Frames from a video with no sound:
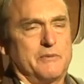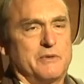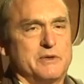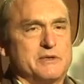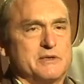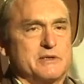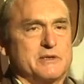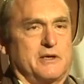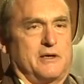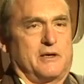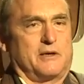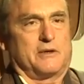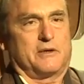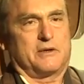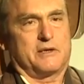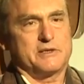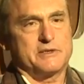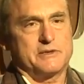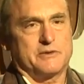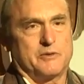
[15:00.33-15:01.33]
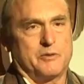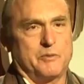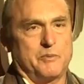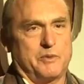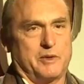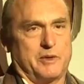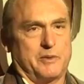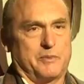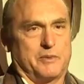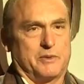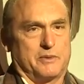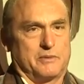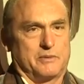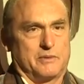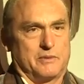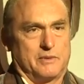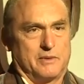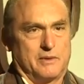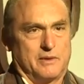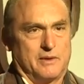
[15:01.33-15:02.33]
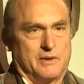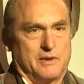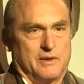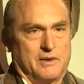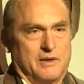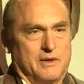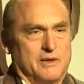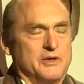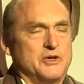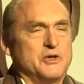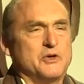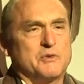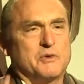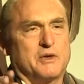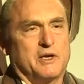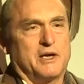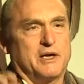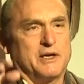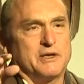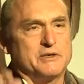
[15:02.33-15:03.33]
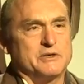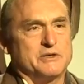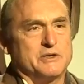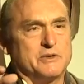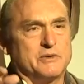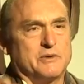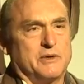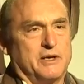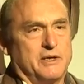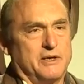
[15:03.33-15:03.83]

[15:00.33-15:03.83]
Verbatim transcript: We just colonize our own people. You can't do